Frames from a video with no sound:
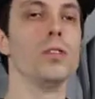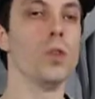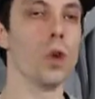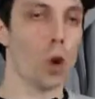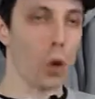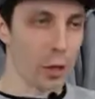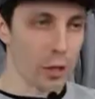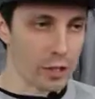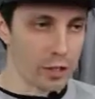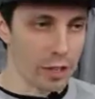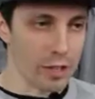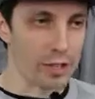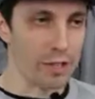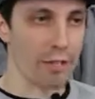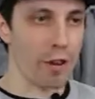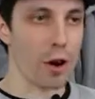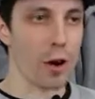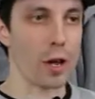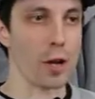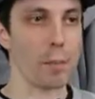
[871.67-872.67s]
How no, it's it's that?
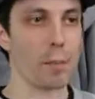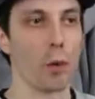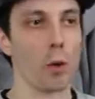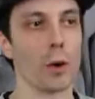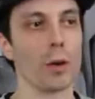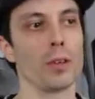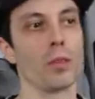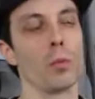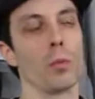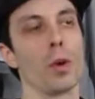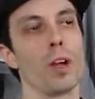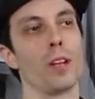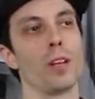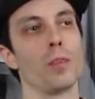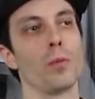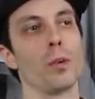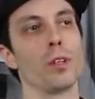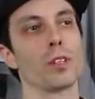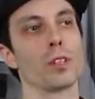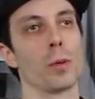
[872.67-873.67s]
very important
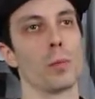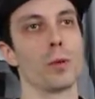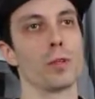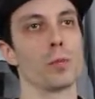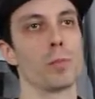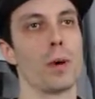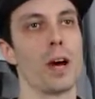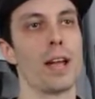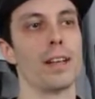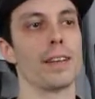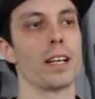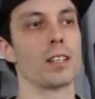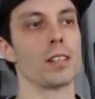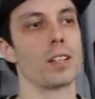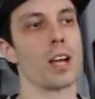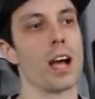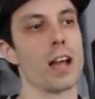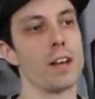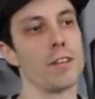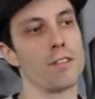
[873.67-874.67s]
when when someone's buying. That's
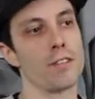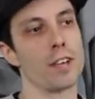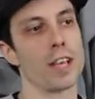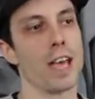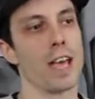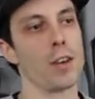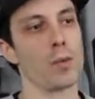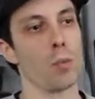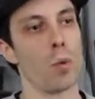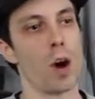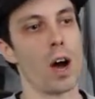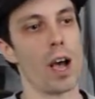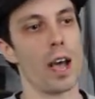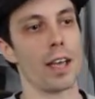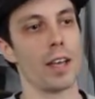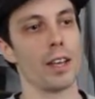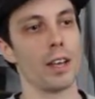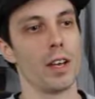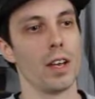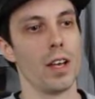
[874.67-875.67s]
kind of again
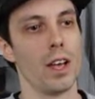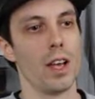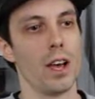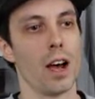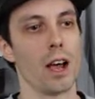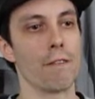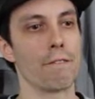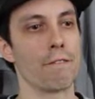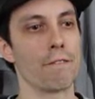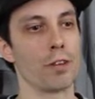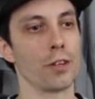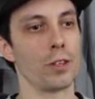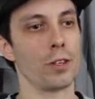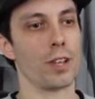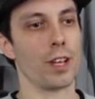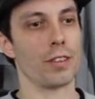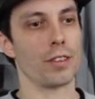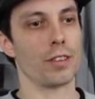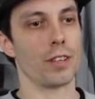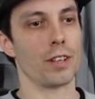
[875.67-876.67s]
why I feel
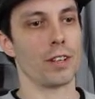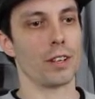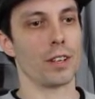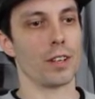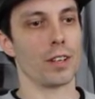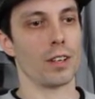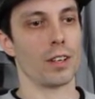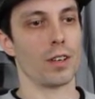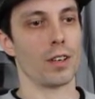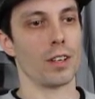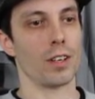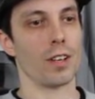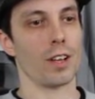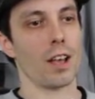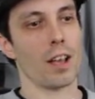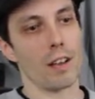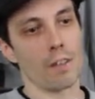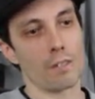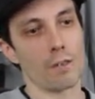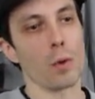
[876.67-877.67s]
I think uh,
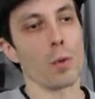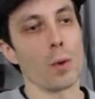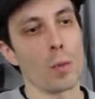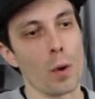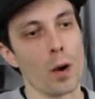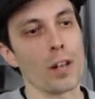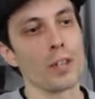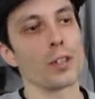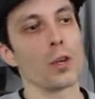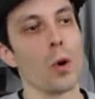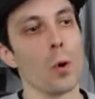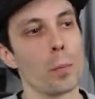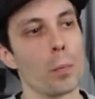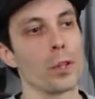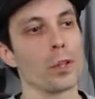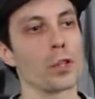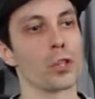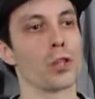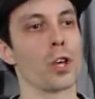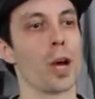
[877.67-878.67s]
I feel we wanted to
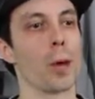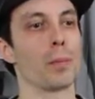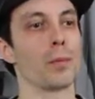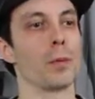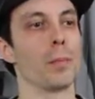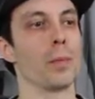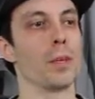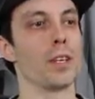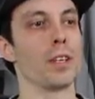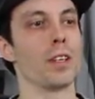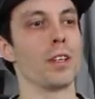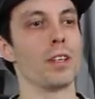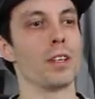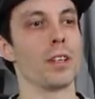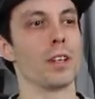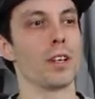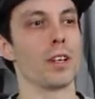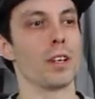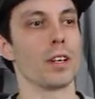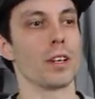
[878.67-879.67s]
open the shop to
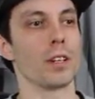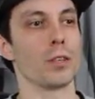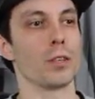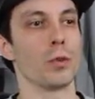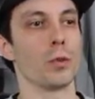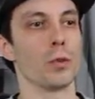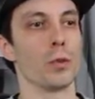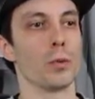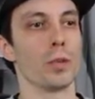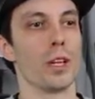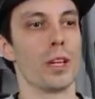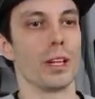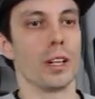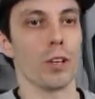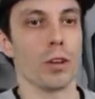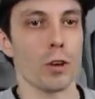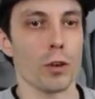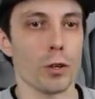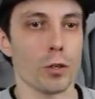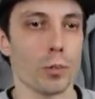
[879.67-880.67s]
be uh, you know, you getting
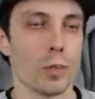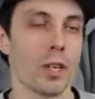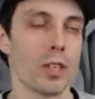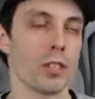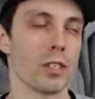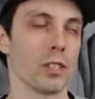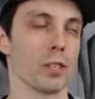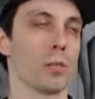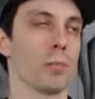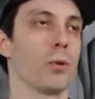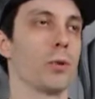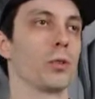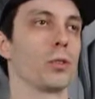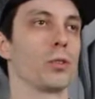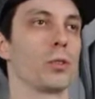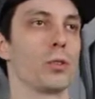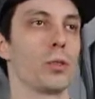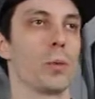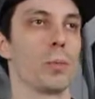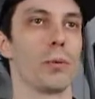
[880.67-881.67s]
an artist piece as
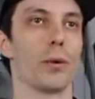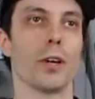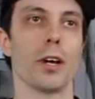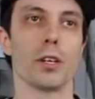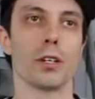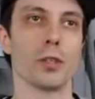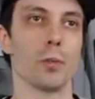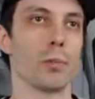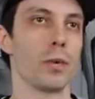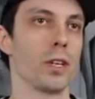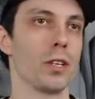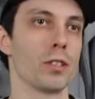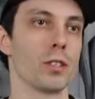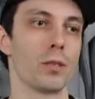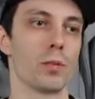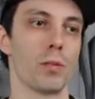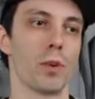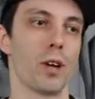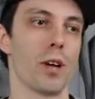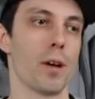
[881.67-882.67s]
opposed to a production
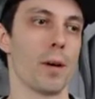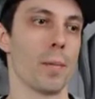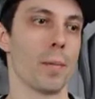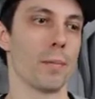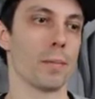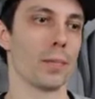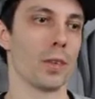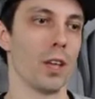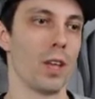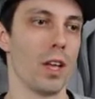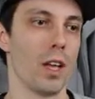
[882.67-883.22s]
piece. Um,